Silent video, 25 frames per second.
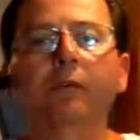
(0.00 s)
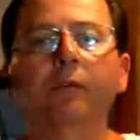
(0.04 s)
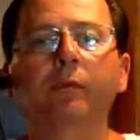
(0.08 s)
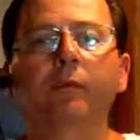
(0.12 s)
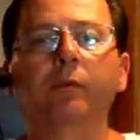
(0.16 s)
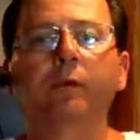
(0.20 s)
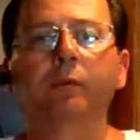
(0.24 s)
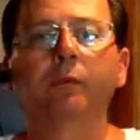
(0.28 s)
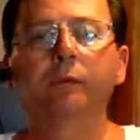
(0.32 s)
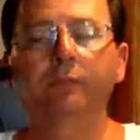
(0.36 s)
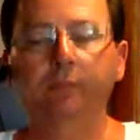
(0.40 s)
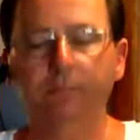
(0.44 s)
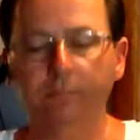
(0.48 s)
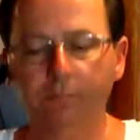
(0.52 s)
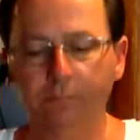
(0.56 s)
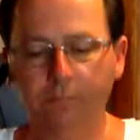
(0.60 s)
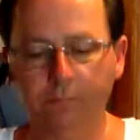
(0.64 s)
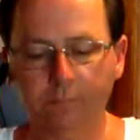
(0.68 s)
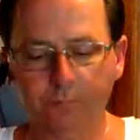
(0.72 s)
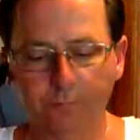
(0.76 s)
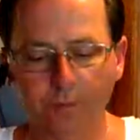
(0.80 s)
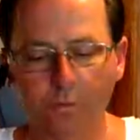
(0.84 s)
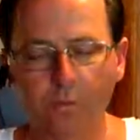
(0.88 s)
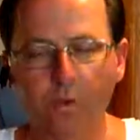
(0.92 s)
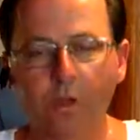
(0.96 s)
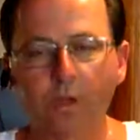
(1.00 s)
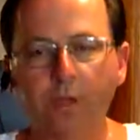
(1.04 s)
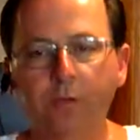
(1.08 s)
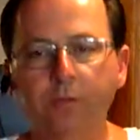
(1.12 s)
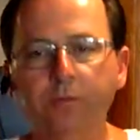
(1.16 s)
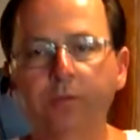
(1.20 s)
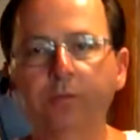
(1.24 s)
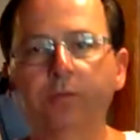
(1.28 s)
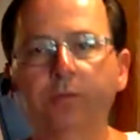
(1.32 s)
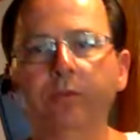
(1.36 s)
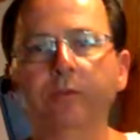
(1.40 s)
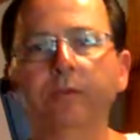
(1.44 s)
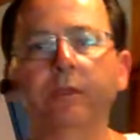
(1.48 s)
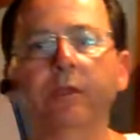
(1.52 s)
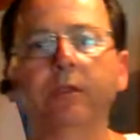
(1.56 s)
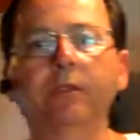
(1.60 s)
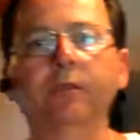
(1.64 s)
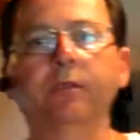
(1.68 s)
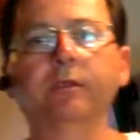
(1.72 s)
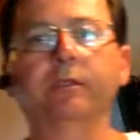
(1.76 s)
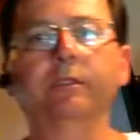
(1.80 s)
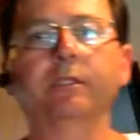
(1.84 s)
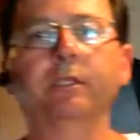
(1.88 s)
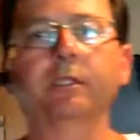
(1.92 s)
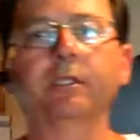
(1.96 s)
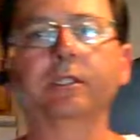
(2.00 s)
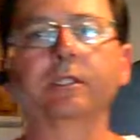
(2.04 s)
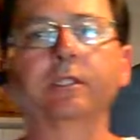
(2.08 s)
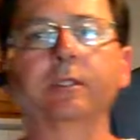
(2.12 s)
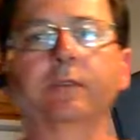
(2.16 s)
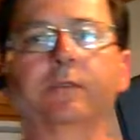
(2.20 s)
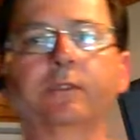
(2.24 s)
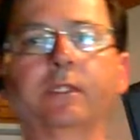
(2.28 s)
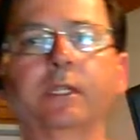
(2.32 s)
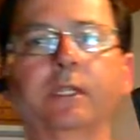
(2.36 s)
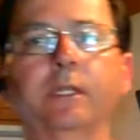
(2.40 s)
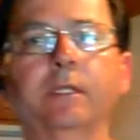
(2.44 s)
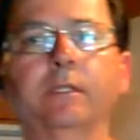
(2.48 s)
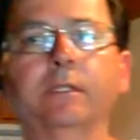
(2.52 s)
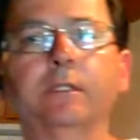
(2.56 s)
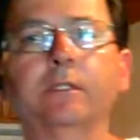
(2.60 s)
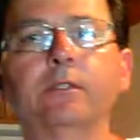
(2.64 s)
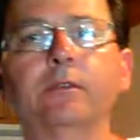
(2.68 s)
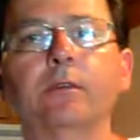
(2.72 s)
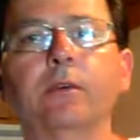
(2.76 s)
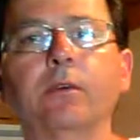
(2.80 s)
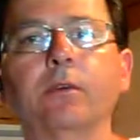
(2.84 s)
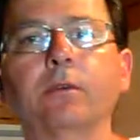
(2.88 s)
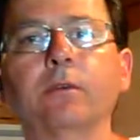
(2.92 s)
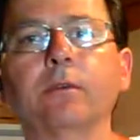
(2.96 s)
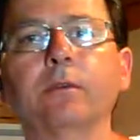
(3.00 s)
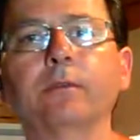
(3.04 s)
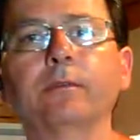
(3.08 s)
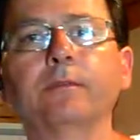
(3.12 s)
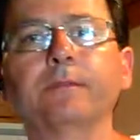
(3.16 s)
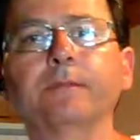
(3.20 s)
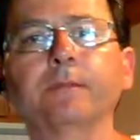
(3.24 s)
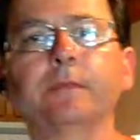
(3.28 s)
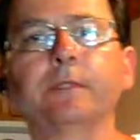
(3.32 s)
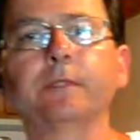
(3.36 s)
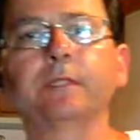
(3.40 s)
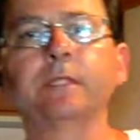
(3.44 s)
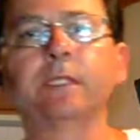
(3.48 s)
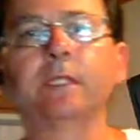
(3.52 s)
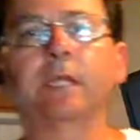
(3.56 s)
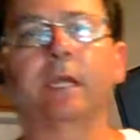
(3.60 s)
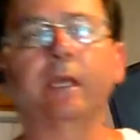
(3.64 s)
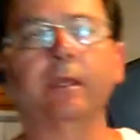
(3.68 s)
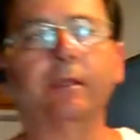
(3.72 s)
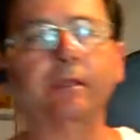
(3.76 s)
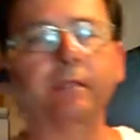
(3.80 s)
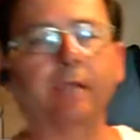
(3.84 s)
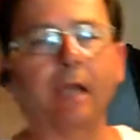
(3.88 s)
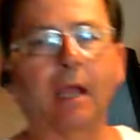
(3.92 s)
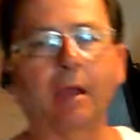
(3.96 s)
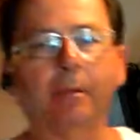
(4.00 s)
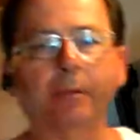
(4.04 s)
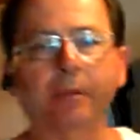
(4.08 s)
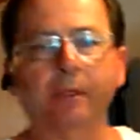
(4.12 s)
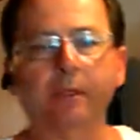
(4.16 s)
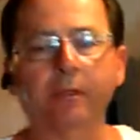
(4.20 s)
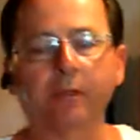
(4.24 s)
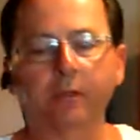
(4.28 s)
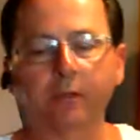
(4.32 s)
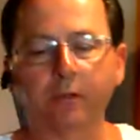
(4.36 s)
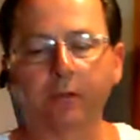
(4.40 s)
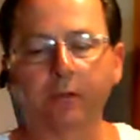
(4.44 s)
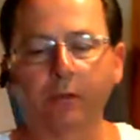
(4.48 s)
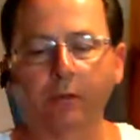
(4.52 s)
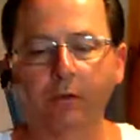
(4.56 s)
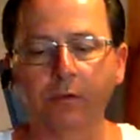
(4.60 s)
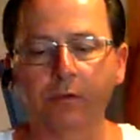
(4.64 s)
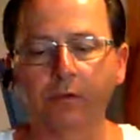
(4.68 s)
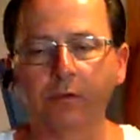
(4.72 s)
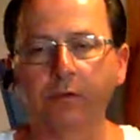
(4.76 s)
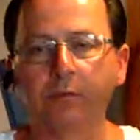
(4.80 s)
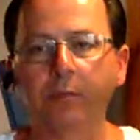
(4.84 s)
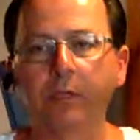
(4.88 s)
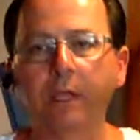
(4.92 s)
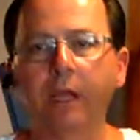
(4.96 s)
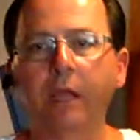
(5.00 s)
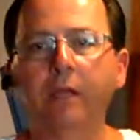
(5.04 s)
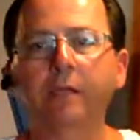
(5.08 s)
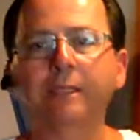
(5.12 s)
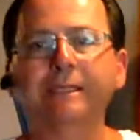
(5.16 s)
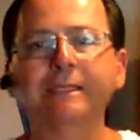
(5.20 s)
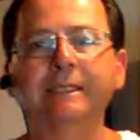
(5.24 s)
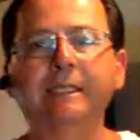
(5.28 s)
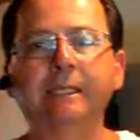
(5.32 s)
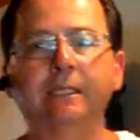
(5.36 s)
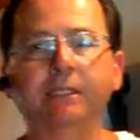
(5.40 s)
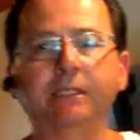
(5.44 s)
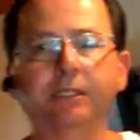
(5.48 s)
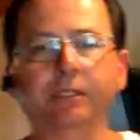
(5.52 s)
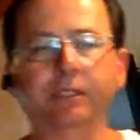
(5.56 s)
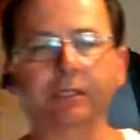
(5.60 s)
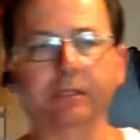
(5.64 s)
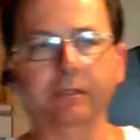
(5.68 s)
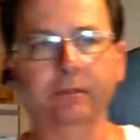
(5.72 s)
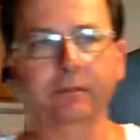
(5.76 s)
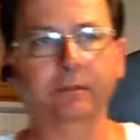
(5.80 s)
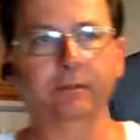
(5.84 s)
everyone. Welcome to another edition of JD's Corner. Today's topic is going to be on addiction.